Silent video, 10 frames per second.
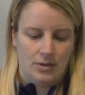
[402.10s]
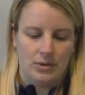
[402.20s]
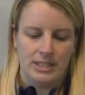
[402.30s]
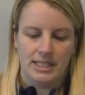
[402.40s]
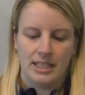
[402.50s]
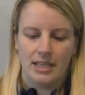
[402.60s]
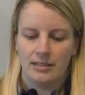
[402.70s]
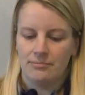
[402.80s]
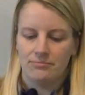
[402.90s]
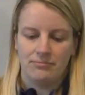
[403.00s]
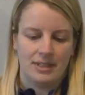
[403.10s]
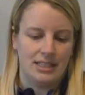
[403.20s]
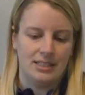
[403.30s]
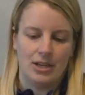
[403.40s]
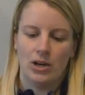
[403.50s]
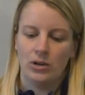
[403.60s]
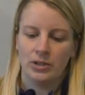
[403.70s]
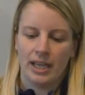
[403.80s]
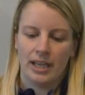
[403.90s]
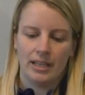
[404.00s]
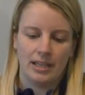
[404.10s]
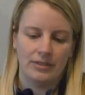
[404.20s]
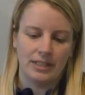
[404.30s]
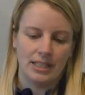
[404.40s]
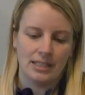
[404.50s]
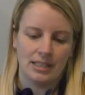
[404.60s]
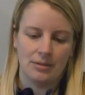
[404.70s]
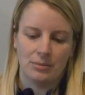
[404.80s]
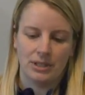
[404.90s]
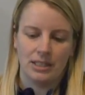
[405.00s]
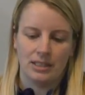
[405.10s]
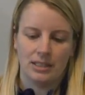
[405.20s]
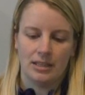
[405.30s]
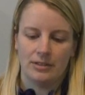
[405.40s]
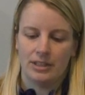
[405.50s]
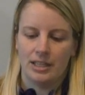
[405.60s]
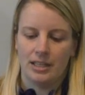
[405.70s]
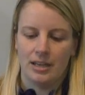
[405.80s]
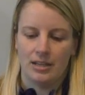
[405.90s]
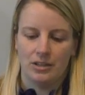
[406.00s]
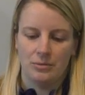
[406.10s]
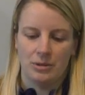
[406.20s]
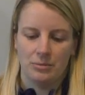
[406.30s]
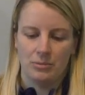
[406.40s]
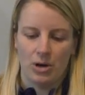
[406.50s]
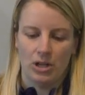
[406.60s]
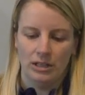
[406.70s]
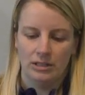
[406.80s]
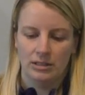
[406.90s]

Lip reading: Once again, it's okay if it doesn't completely cover the aluminum ball.